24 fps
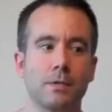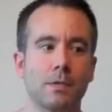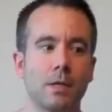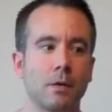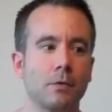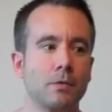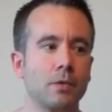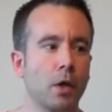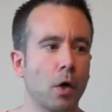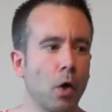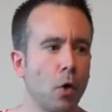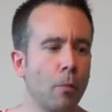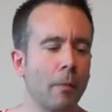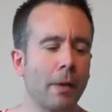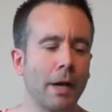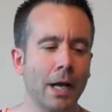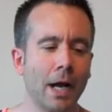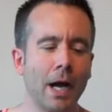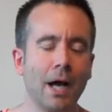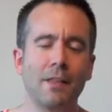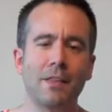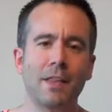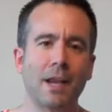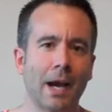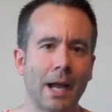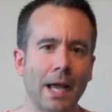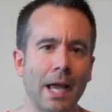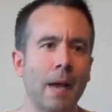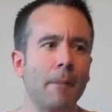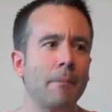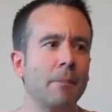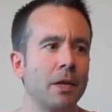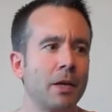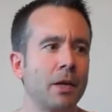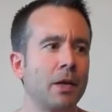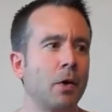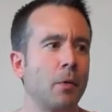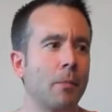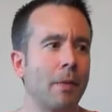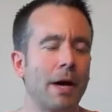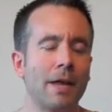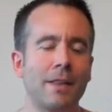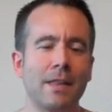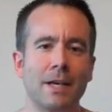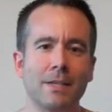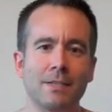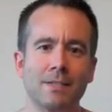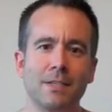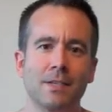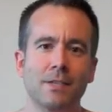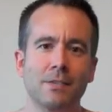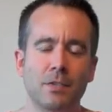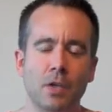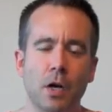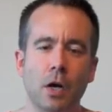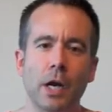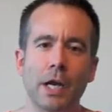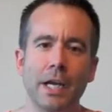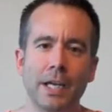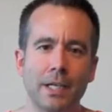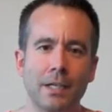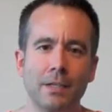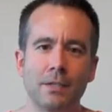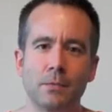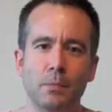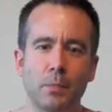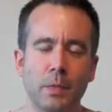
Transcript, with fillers: and I was like, oh my god, then I am going to go buy that SingStar 80s